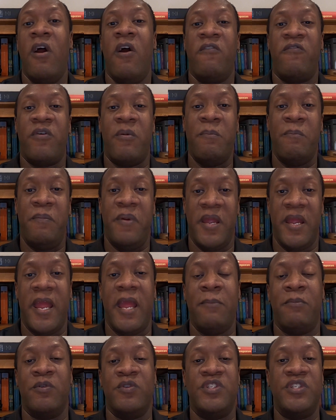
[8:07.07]
from being
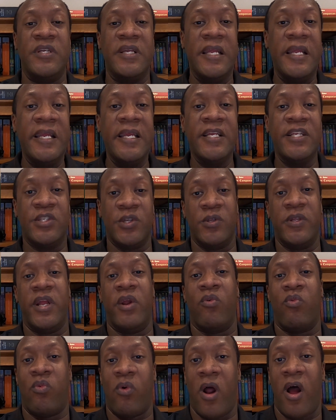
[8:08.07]
able to easily
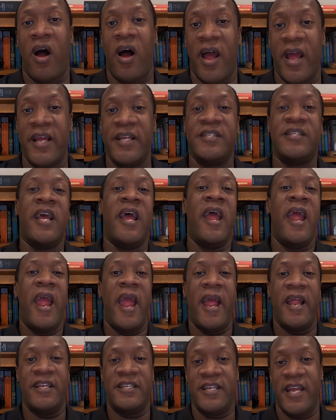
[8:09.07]
arise
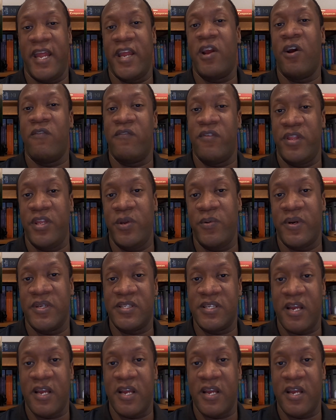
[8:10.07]
and take over the U.S.